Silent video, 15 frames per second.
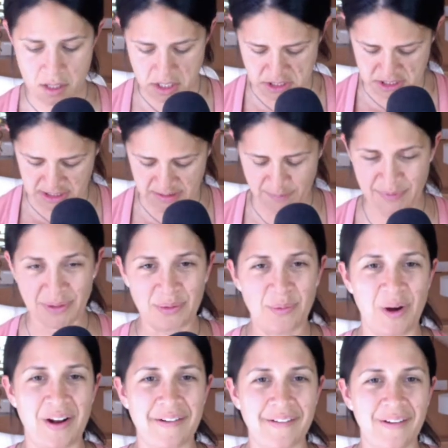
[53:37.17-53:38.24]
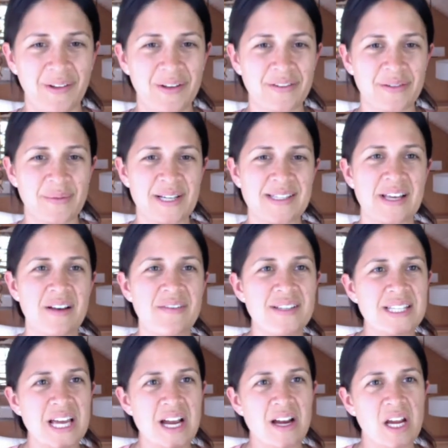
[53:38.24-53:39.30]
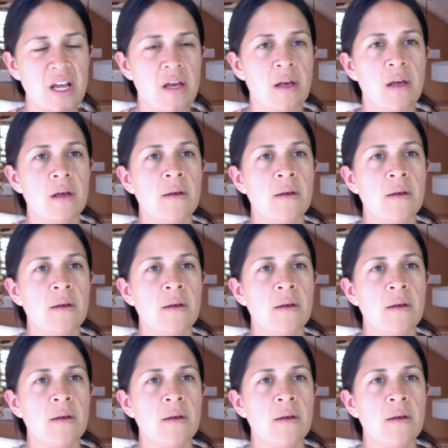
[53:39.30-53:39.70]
I just spilled water all over myself. Sorry.